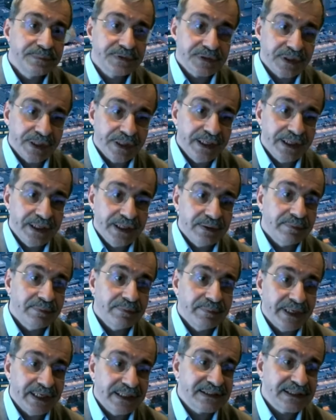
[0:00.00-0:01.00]
training,
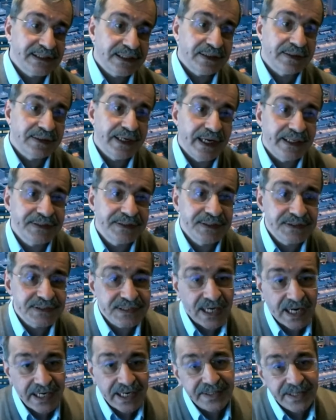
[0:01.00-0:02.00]
basically, I
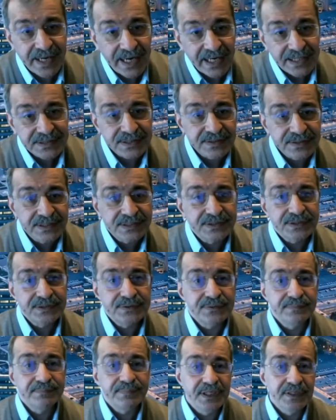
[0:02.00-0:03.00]
decided actually
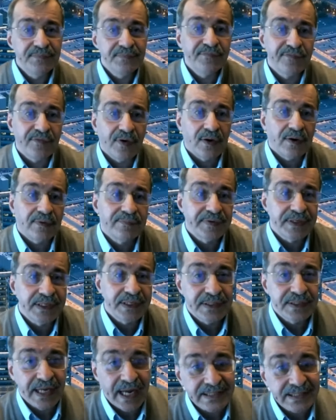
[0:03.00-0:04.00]
to be involved
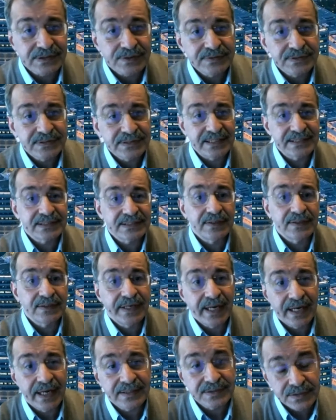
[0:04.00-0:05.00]
in gastrointestinal
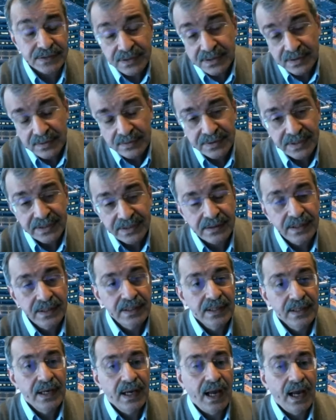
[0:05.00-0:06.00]
cancer, including
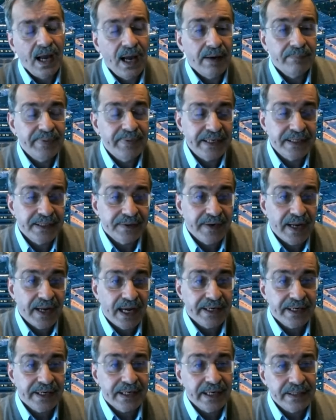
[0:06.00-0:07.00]
uh,
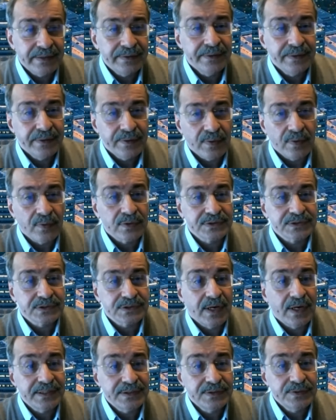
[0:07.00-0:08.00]
pancreatic, and
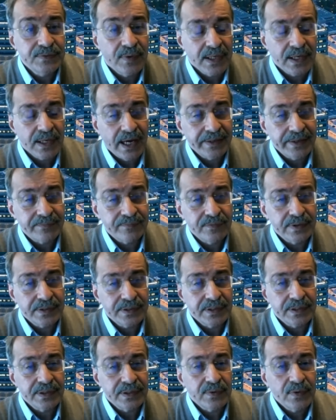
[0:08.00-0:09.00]
also I do a lot of
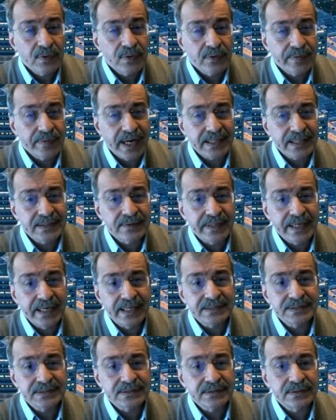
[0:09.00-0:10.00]
work in
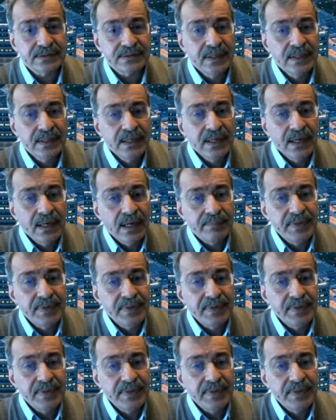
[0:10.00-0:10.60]
colorectal cancer